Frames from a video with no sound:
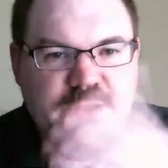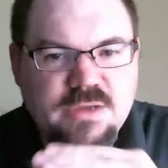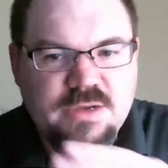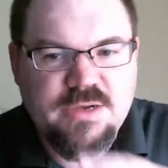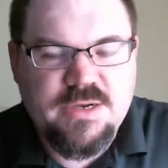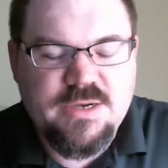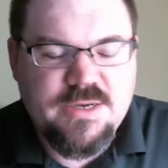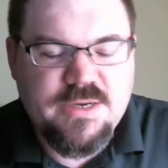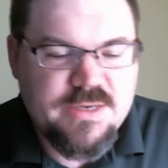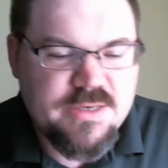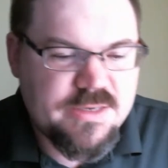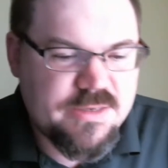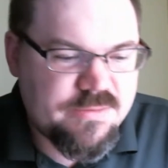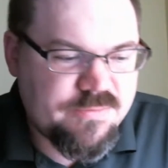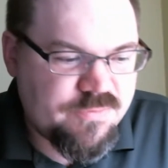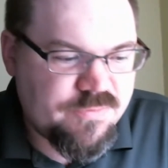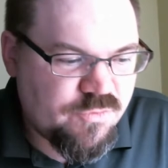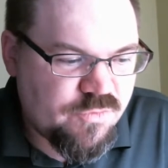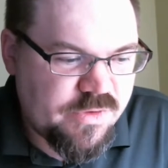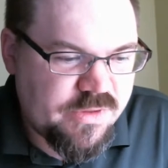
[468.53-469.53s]

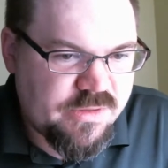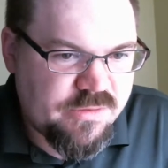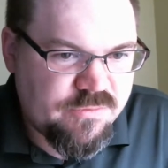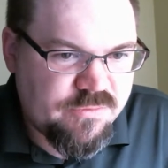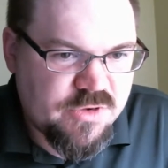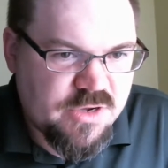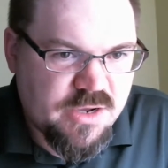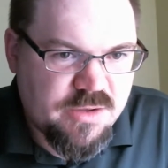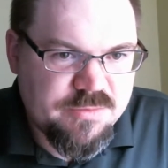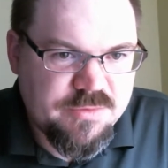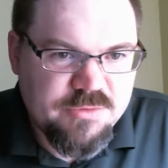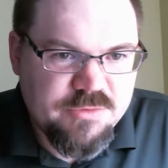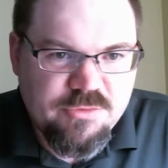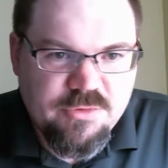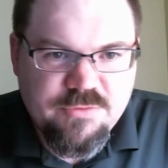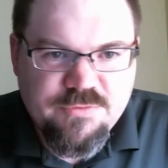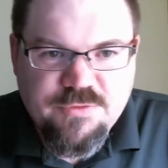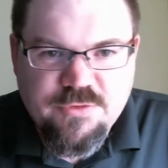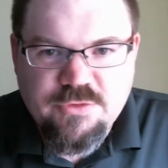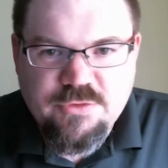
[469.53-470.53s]
We commonly
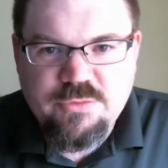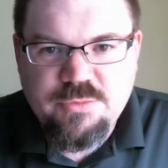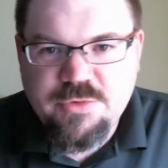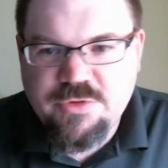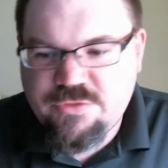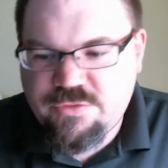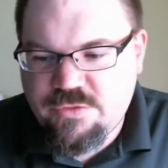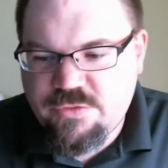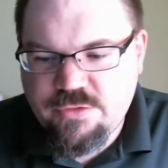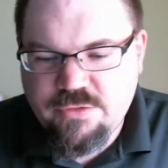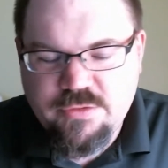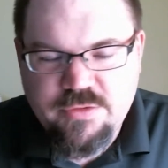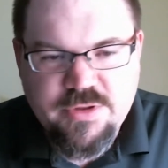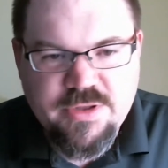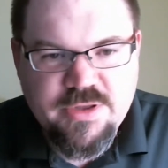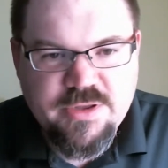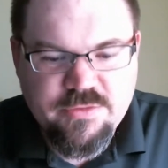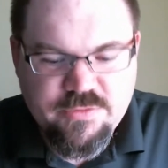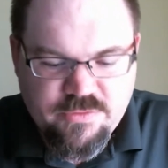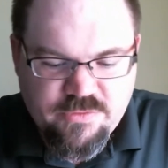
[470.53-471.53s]
refer to them as
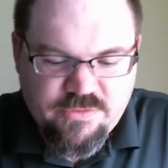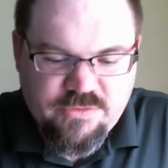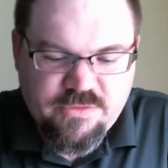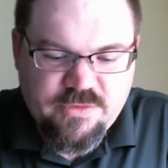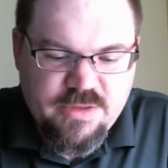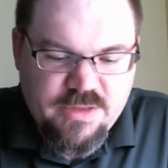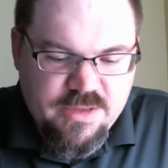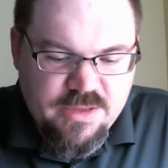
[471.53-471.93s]
turnouts.